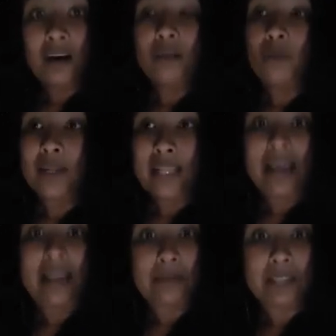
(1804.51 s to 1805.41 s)
when I
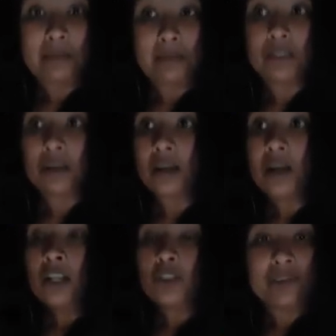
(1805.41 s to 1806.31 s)
had my tummy tuck.
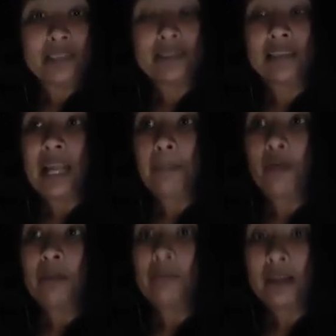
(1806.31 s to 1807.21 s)
360
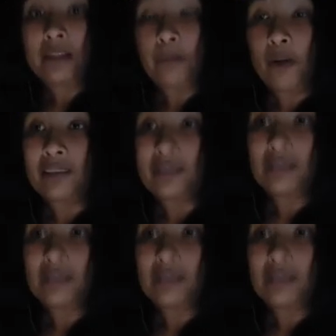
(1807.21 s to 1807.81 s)
lipo and the breast